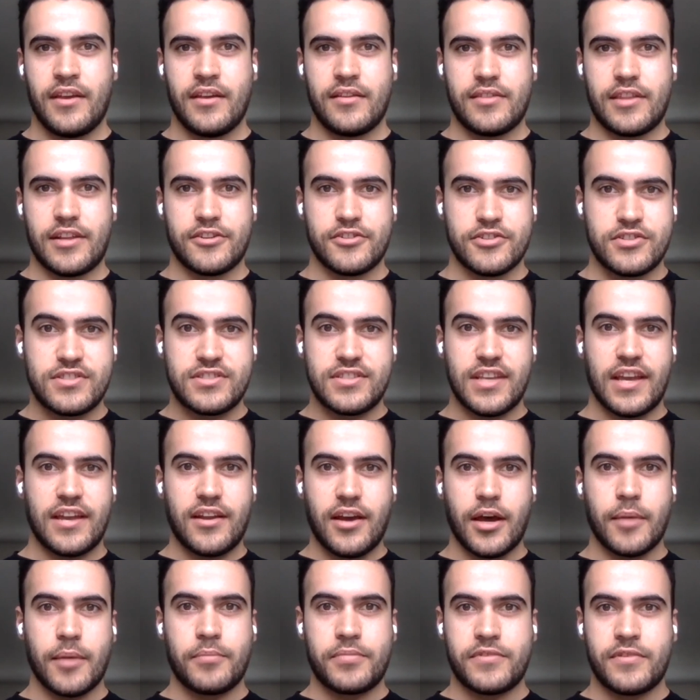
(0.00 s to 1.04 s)
that are set
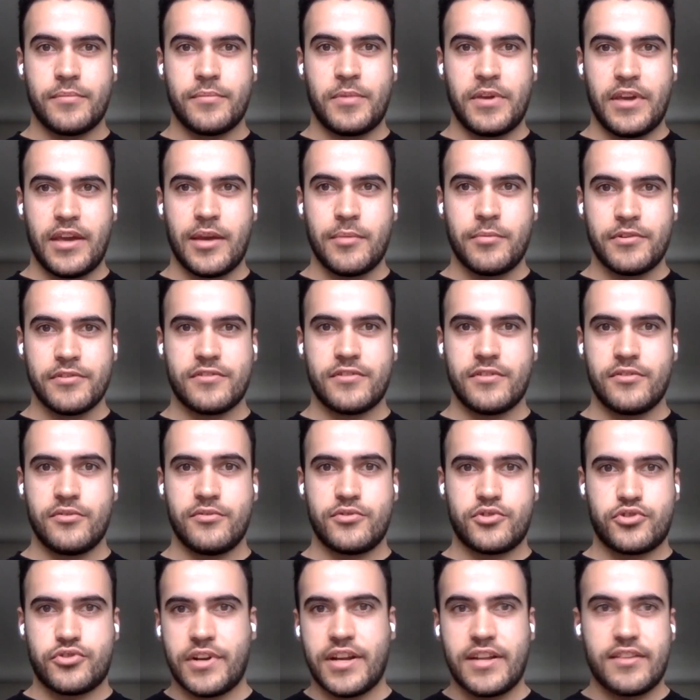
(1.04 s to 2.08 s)
up to be able to
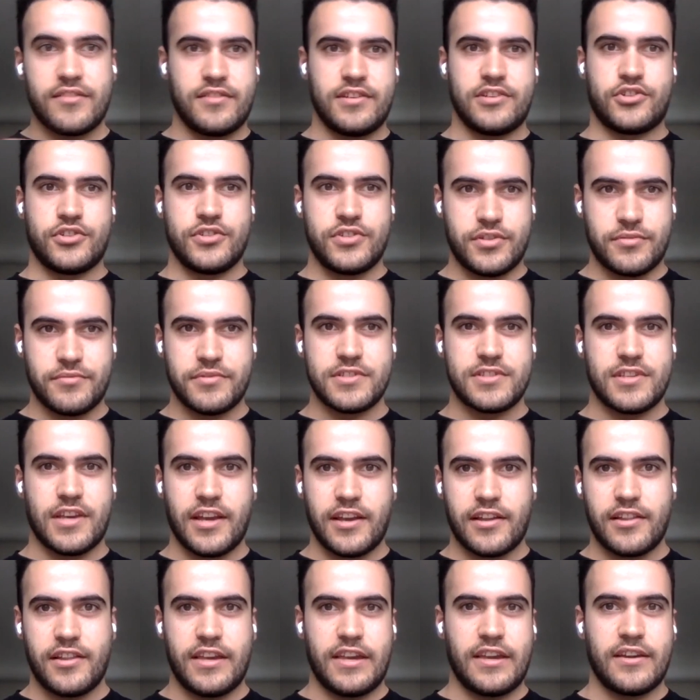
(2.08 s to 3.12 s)
transition to
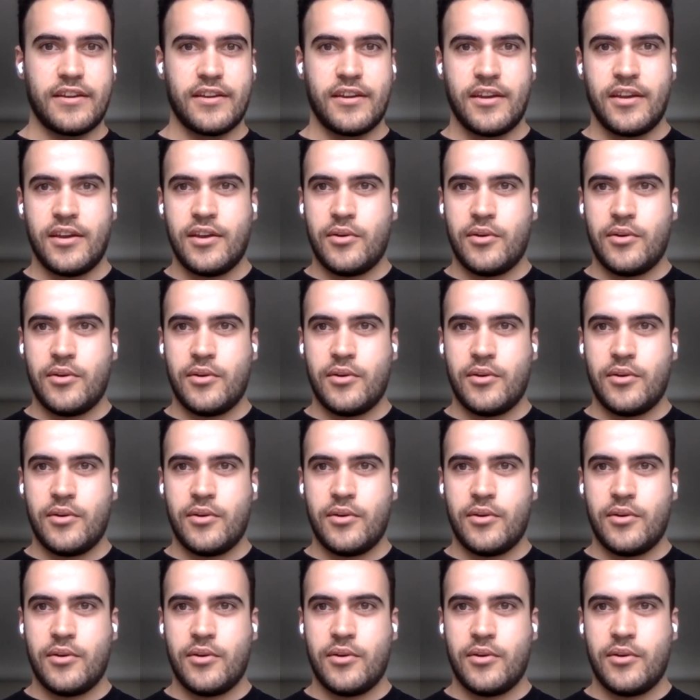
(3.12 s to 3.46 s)
recycling